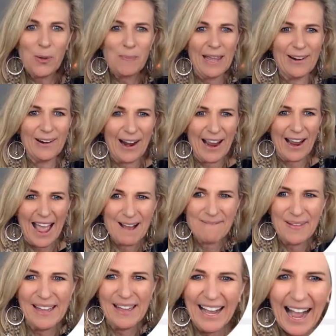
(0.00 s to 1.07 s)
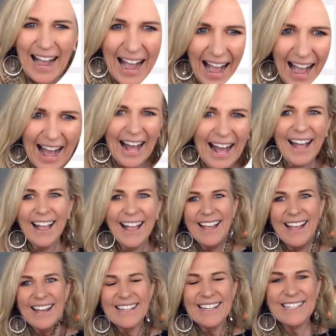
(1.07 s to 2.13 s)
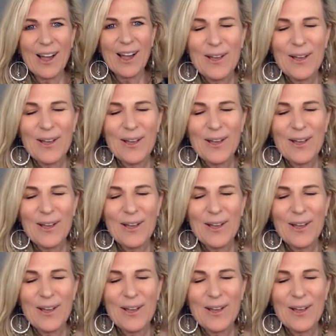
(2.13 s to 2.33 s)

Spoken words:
here I am. So